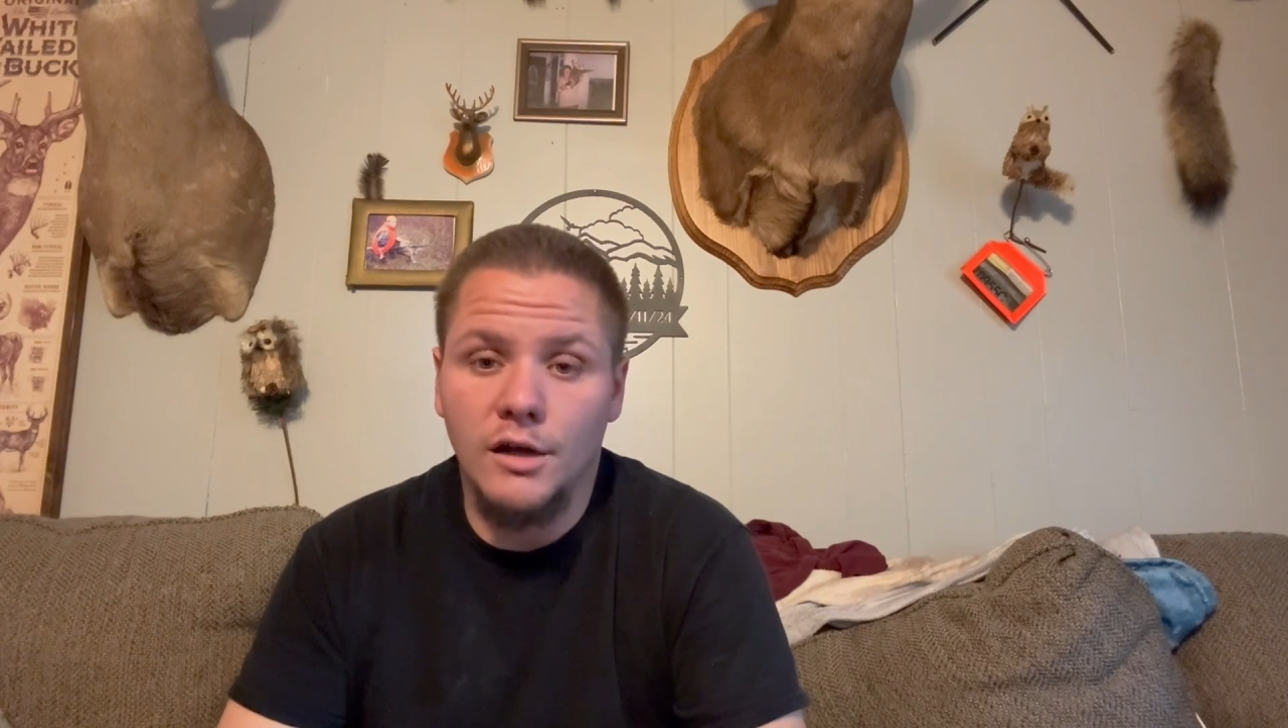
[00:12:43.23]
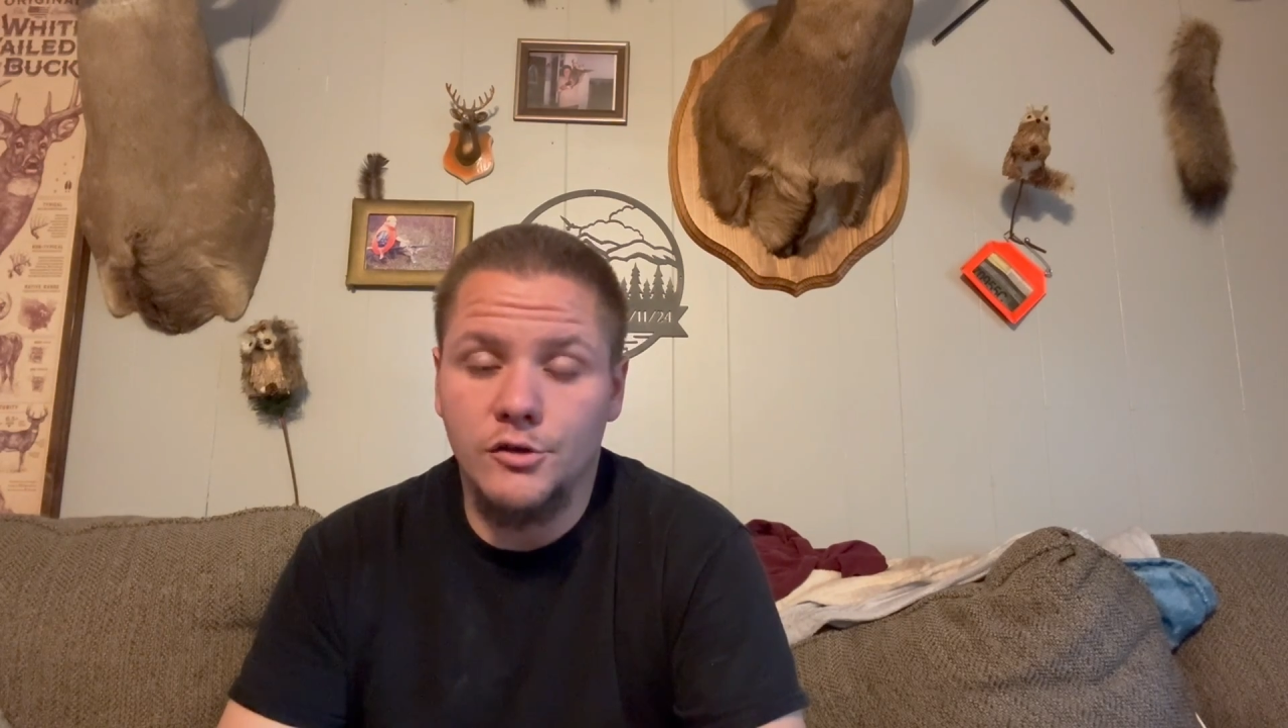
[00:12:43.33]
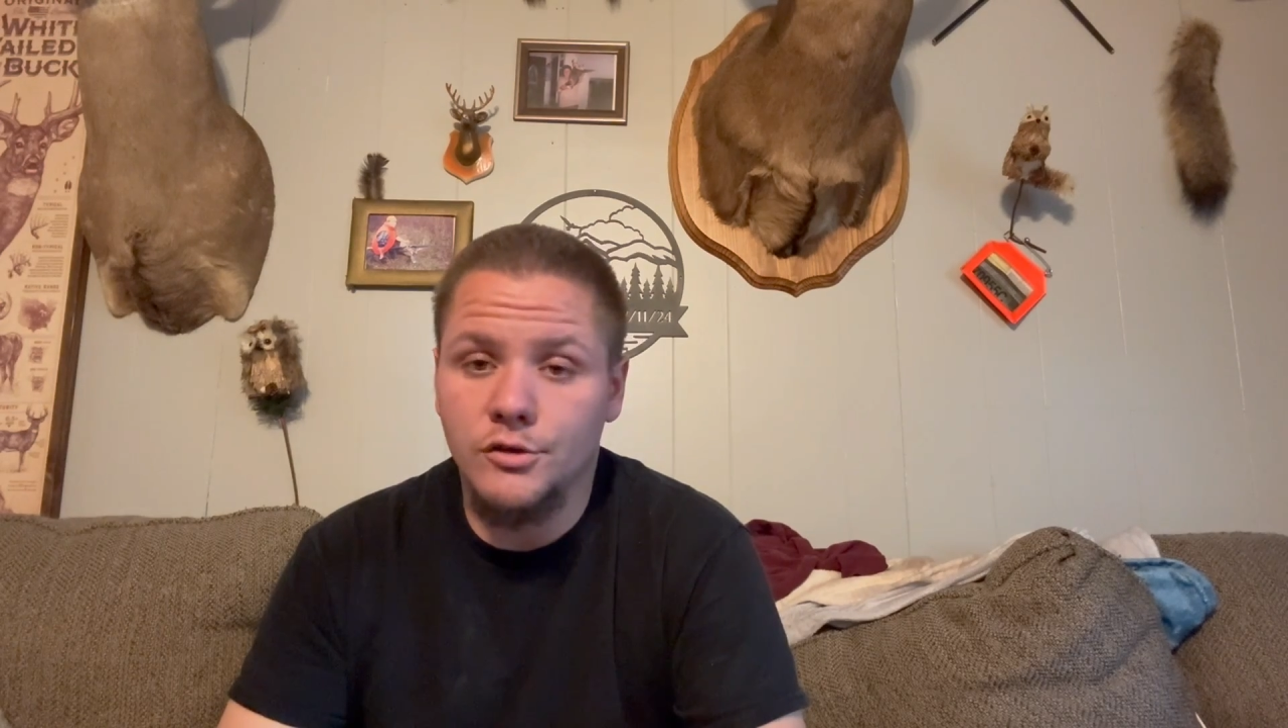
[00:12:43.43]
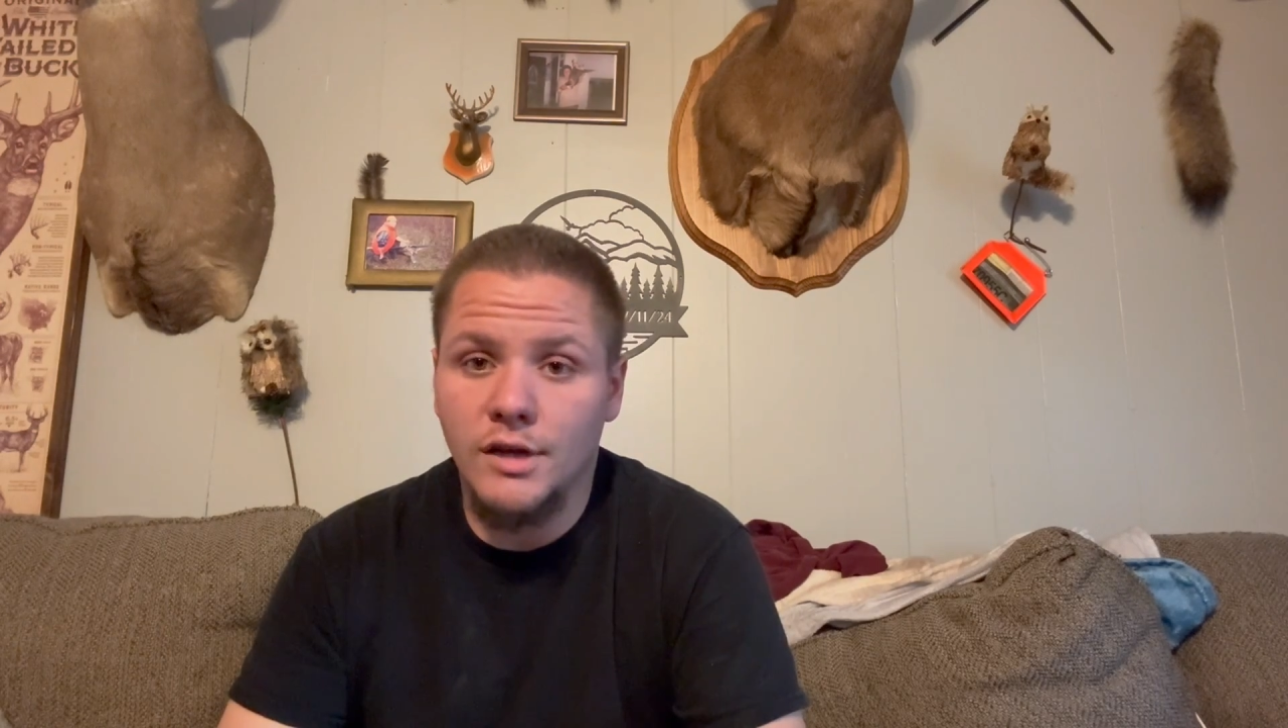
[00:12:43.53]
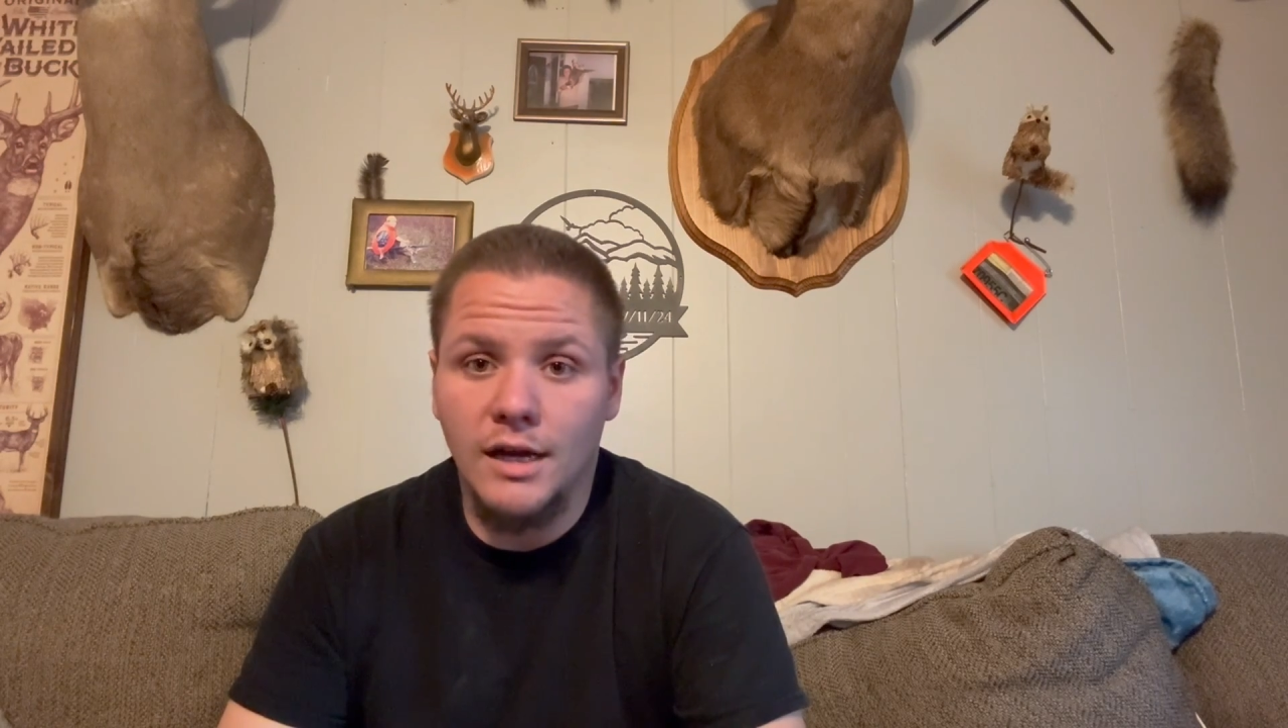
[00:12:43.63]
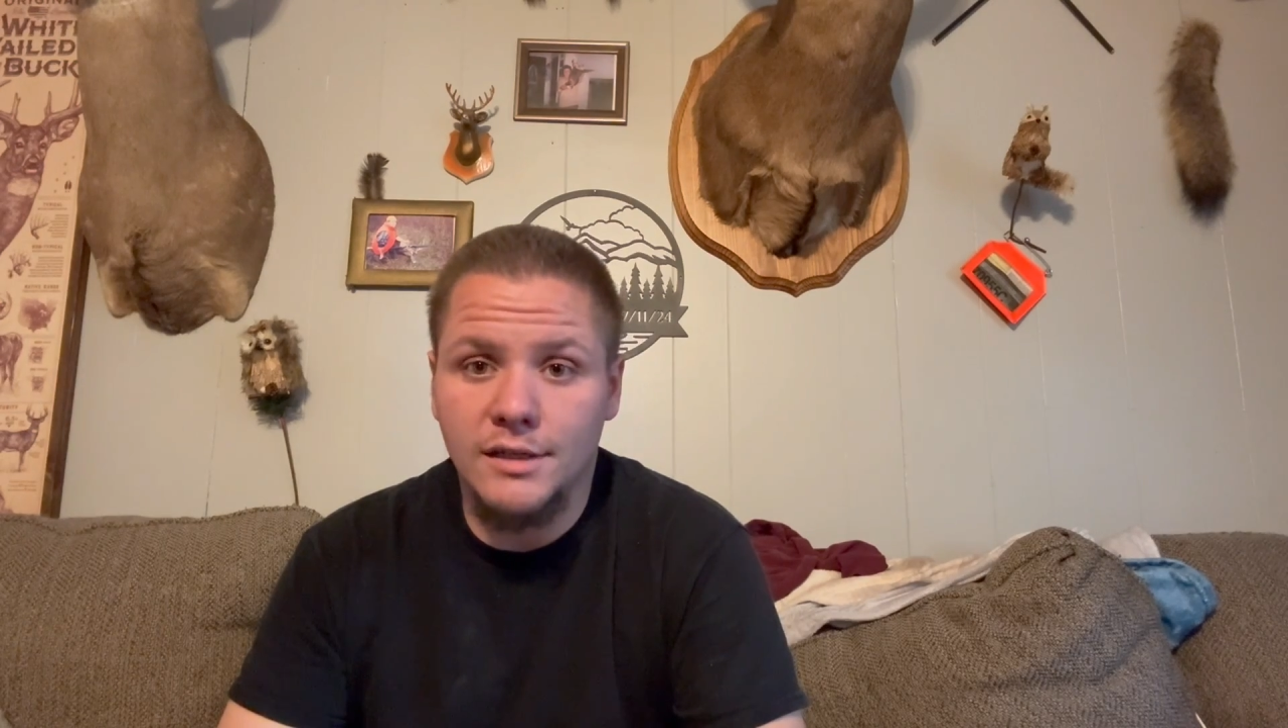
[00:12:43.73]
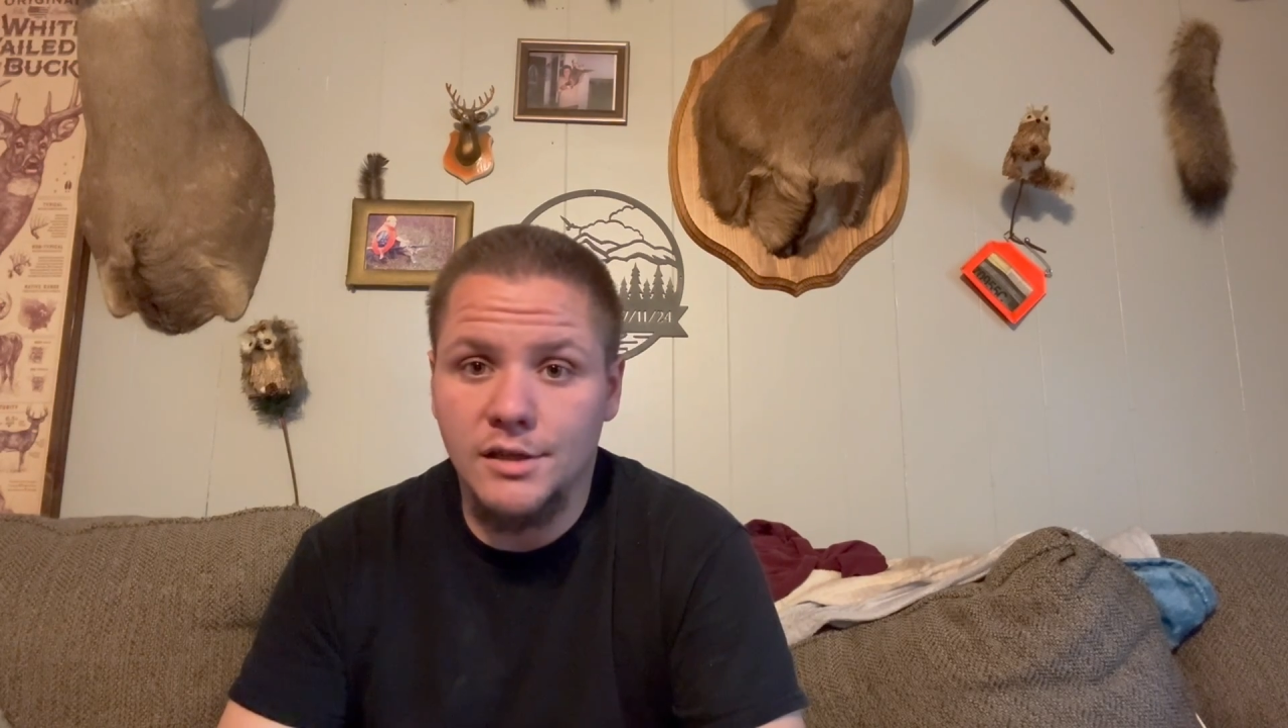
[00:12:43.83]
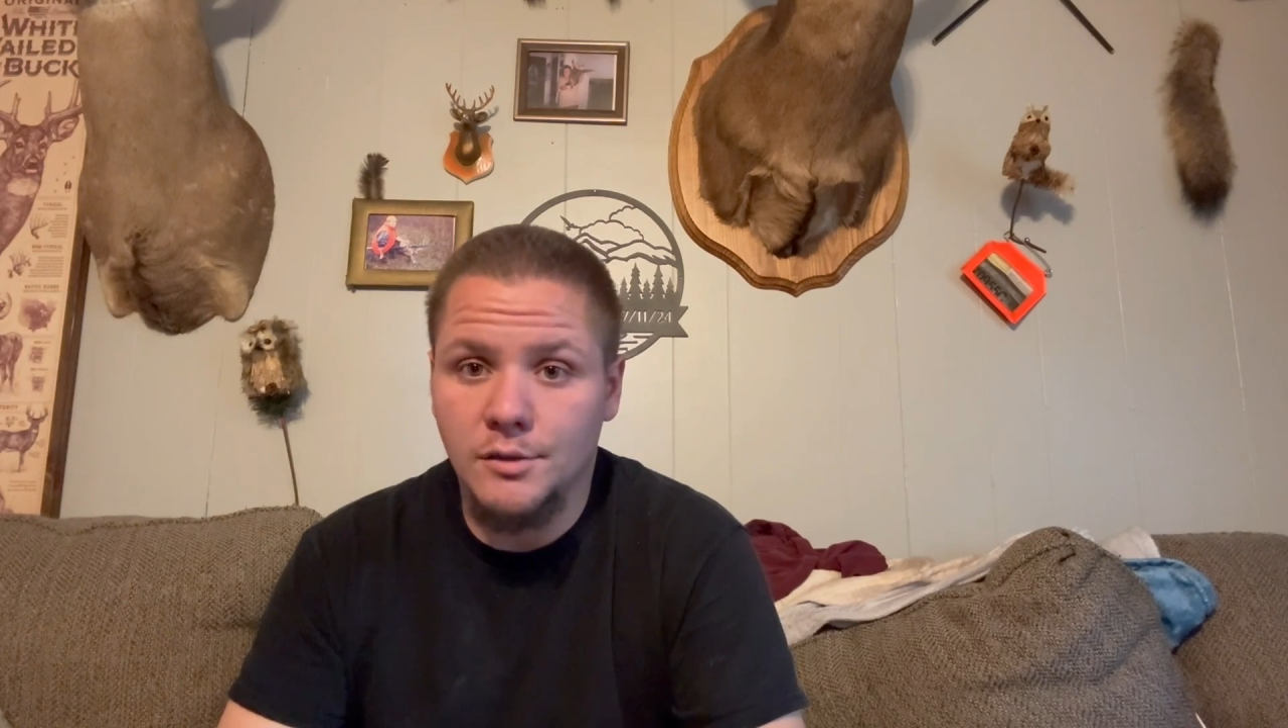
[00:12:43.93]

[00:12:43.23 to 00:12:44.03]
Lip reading: could not get